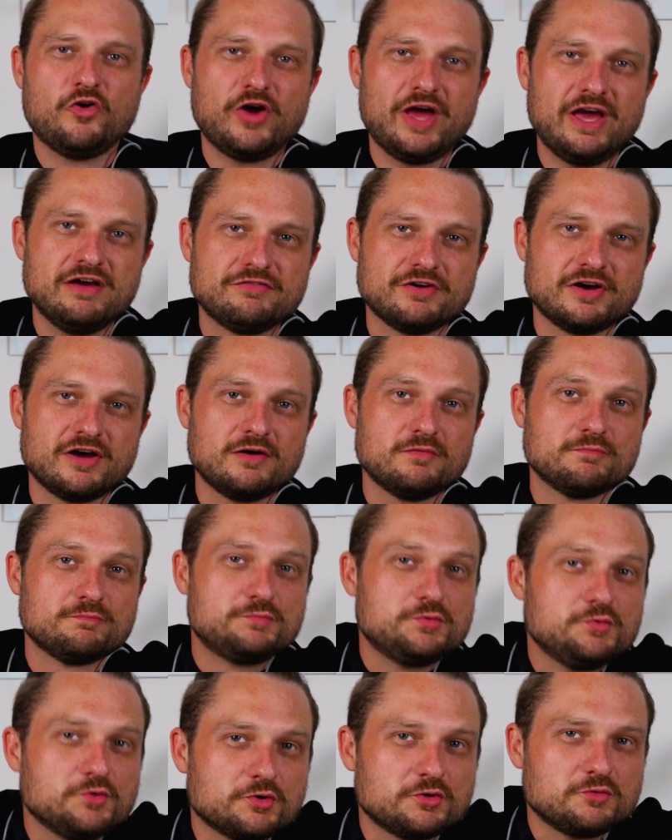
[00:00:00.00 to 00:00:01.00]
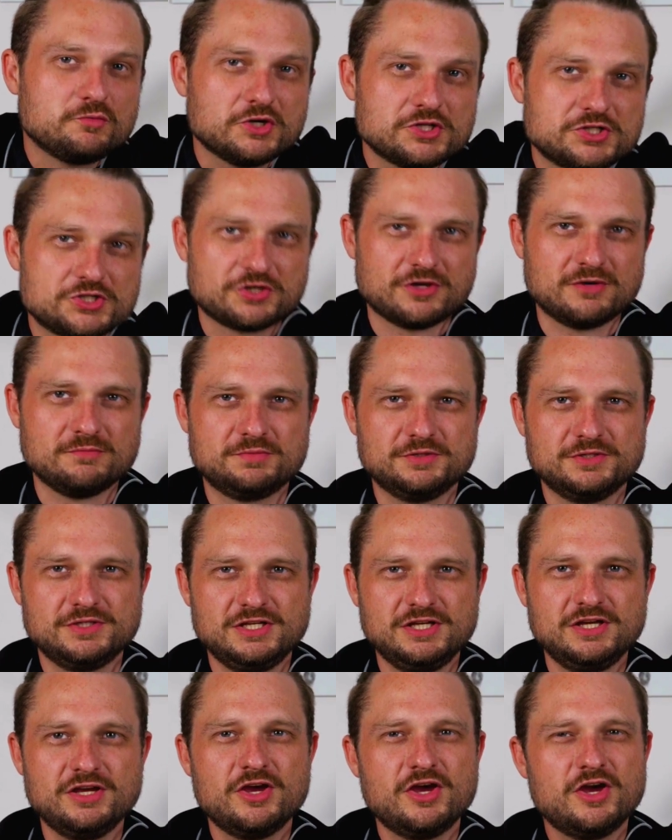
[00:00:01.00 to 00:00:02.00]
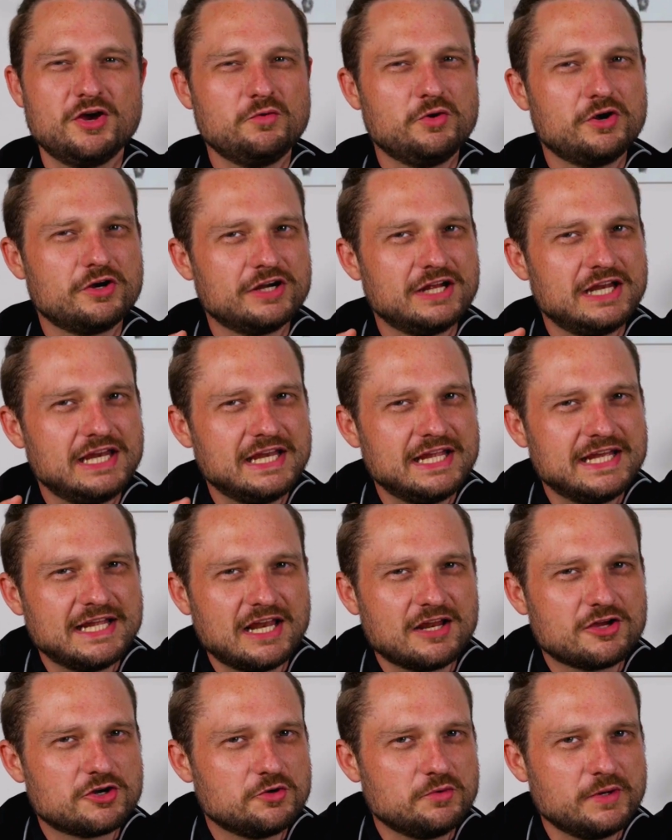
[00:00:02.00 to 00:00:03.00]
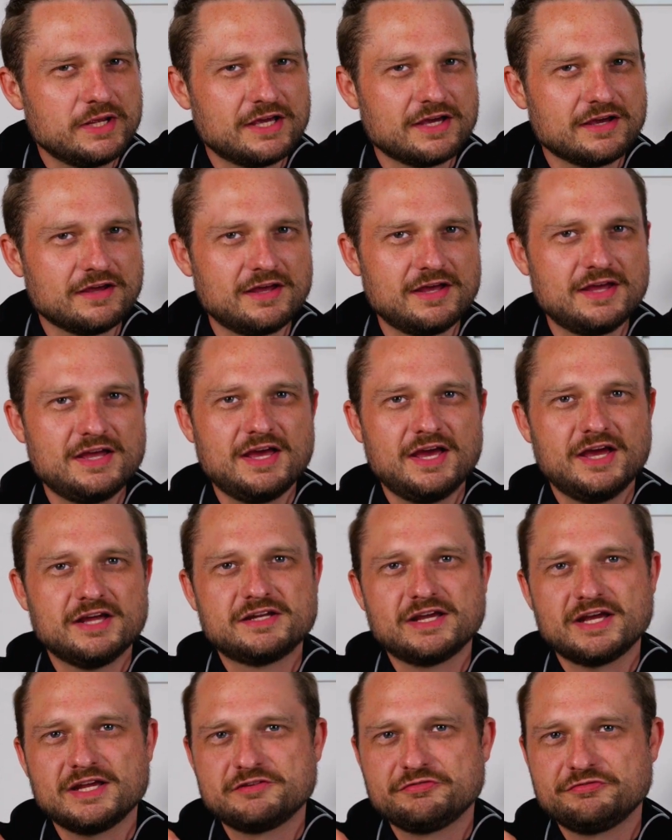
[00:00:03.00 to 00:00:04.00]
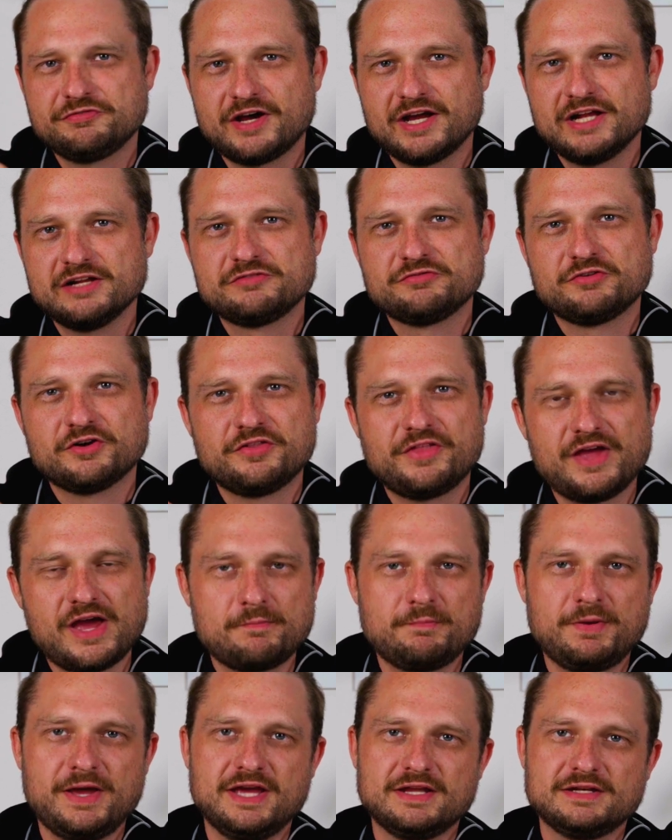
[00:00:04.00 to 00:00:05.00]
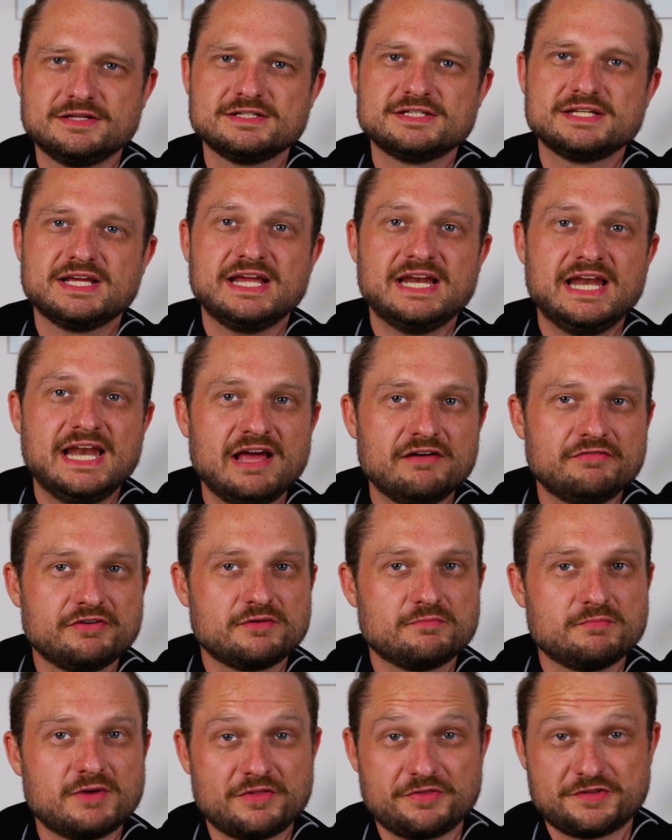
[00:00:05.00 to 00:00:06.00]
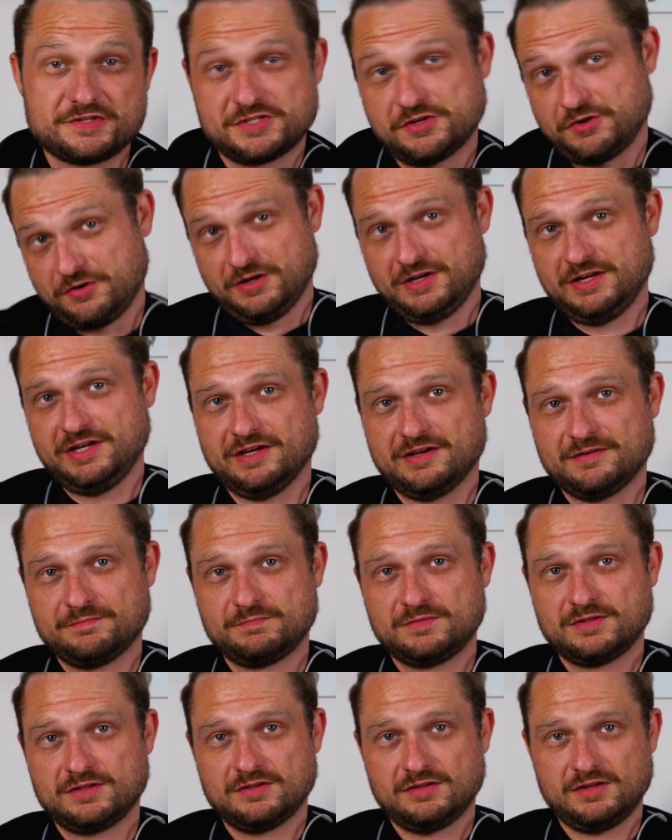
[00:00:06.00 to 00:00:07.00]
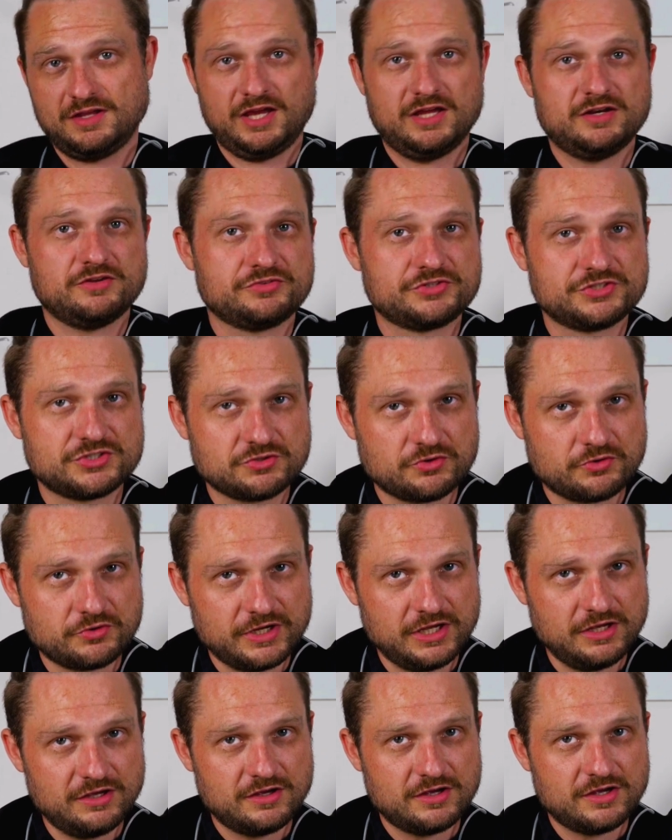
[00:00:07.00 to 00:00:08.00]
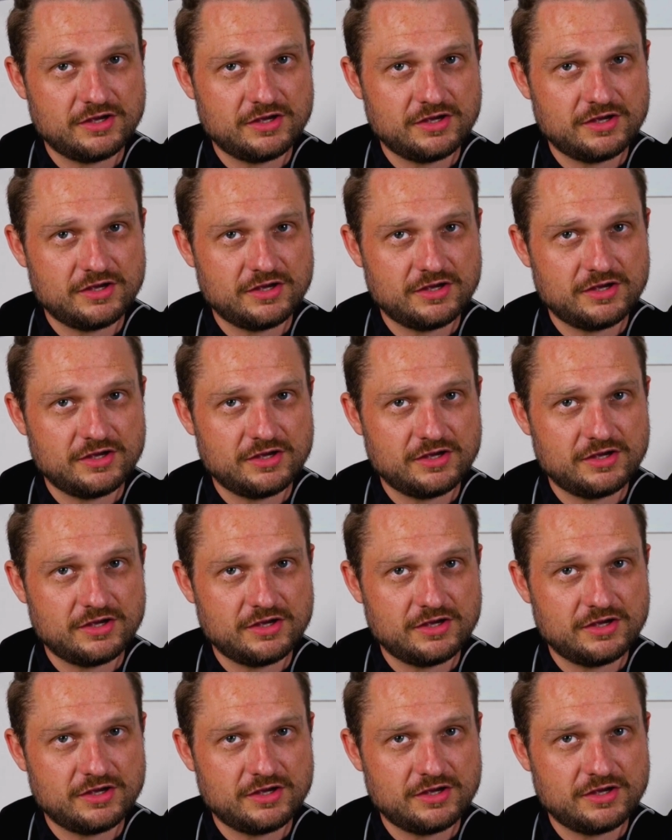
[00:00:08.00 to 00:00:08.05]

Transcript: However, Buren Watch Company were a little quicker and had five filed for their patent 11 months earlier. End of story.